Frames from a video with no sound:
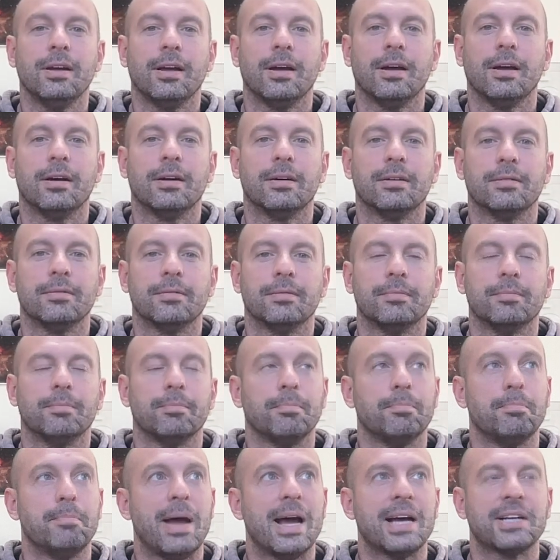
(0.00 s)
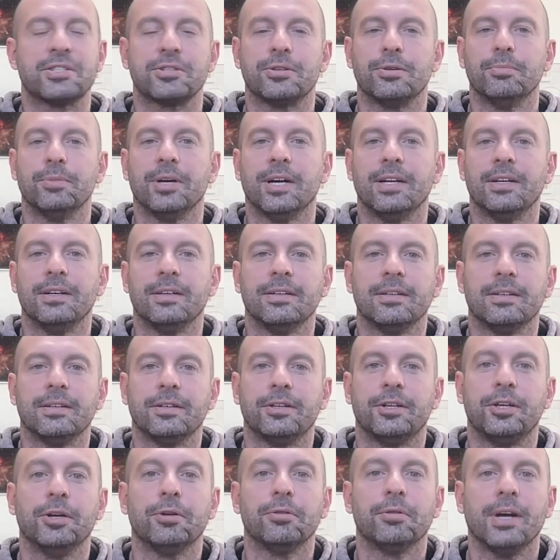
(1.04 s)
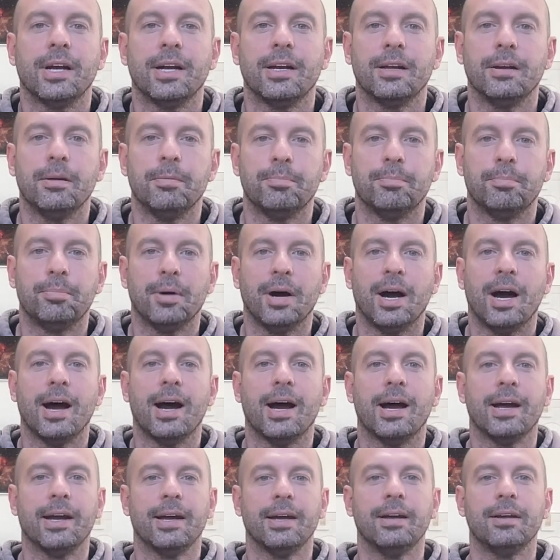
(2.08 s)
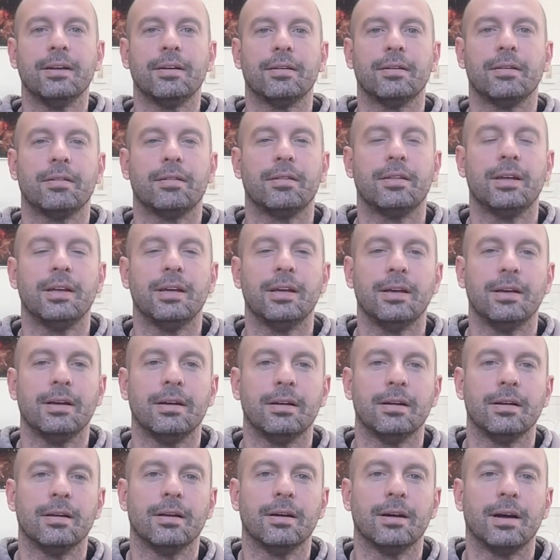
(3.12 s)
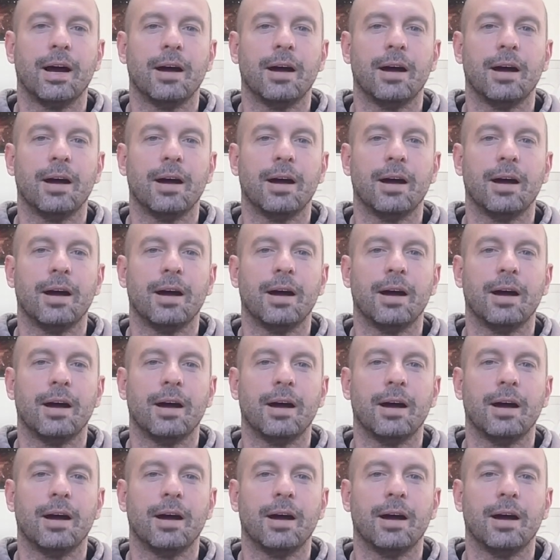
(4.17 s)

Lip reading: masterminded, curated by the,